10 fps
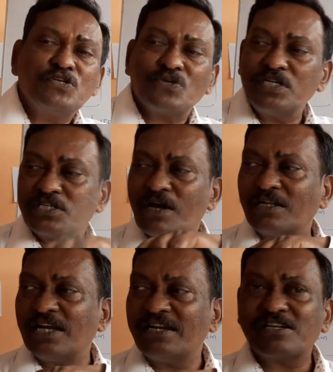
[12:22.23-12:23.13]
So it's
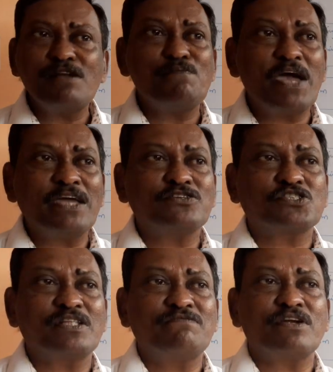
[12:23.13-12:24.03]
not the literal
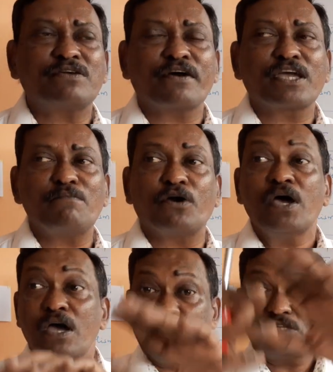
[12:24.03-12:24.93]
bench that we're talking about.
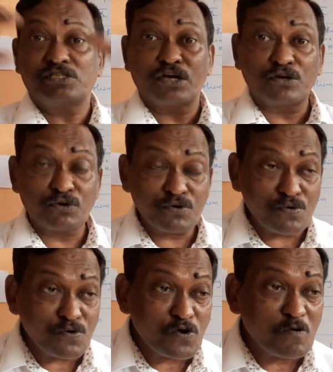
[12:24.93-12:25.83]
It is a
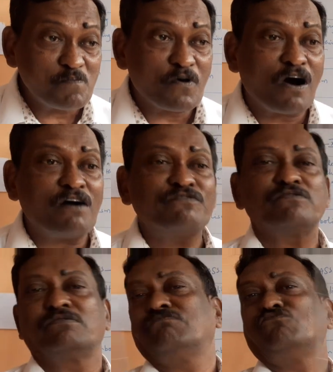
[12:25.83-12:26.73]
group
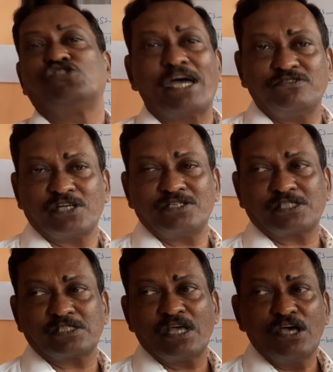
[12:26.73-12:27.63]
of
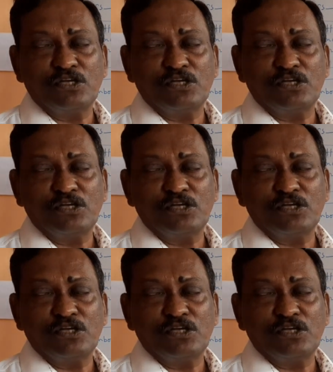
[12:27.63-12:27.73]
judges.